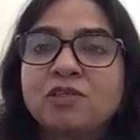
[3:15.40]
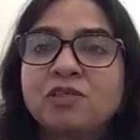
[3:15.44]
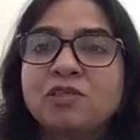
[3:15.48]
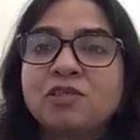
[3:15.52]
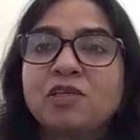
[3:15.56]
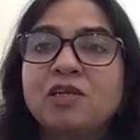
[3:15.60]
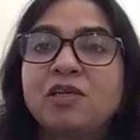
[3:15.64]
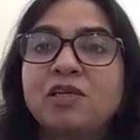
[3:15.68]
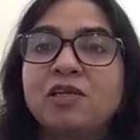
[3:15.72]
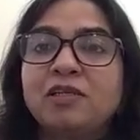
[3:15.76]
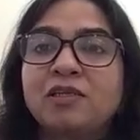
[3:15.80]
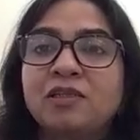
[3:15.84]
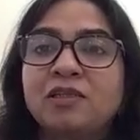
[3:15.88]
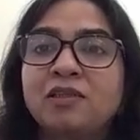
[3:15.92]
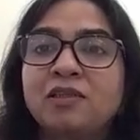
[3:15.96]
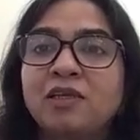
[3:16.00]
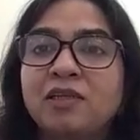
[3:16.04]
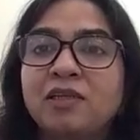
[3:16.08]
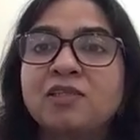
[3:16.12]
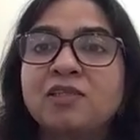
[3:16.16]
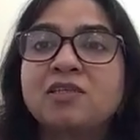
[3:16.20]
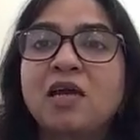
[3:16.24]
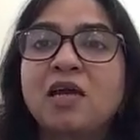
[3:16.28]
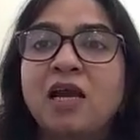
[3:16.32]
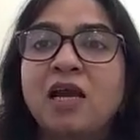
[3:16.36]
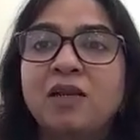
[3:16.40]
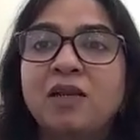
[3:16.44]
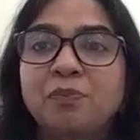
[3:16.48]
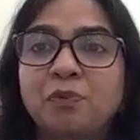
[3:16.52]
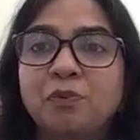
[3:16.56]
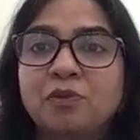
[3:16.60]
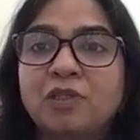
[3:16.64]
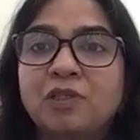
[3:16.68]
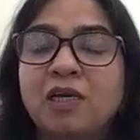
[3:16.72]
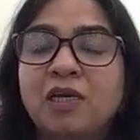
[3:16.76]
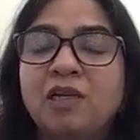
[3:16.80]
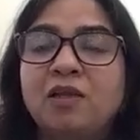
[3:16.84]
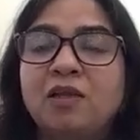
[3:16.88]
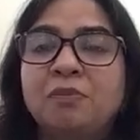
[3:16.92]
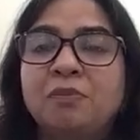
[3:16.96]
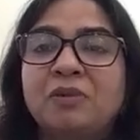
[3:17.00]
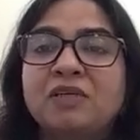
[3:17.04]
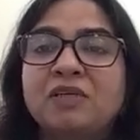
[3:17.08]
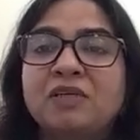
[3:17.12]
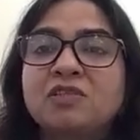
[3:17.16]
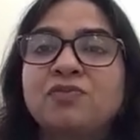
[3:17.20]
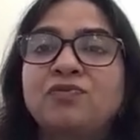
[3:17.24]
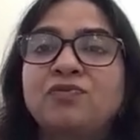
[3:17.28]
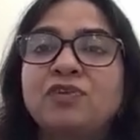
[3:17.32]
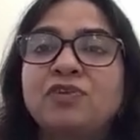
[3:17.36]
can say there is
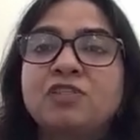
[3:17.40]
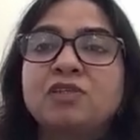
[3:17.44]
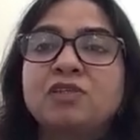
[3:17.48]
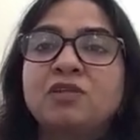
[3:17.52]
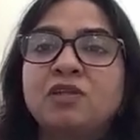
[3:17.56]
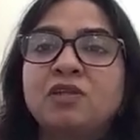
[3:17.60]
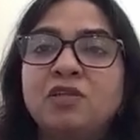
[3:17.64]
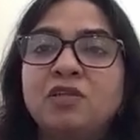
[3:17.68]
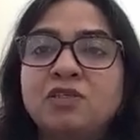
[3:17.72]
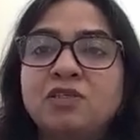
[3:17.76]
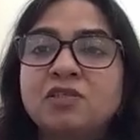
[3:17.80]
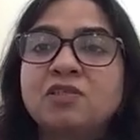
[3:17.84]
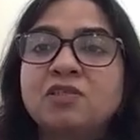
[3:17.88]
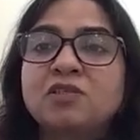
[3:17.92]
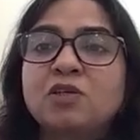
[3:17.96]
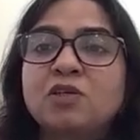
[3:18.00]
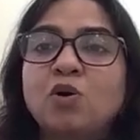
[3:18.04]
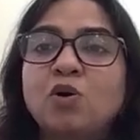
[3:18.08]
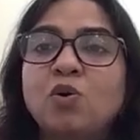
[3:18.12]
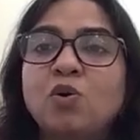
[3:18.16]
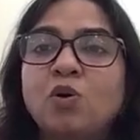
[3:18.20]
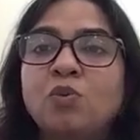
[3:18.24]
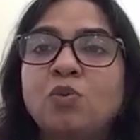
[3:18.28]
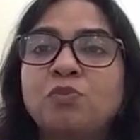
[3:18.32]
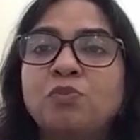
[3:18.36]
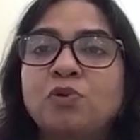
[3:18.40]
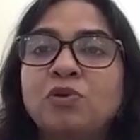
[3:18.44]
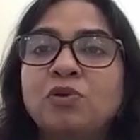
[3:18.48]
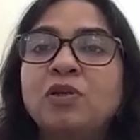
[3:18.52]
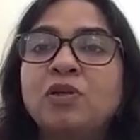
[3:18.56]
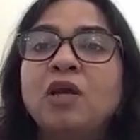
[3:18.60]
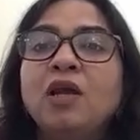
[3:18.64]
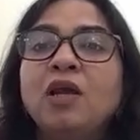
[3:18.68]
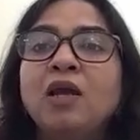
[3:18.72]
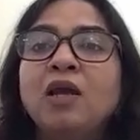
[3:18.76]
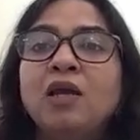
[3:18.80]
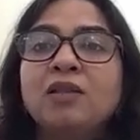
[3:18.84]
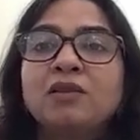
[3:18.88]
hypothalamus which releases the hormone.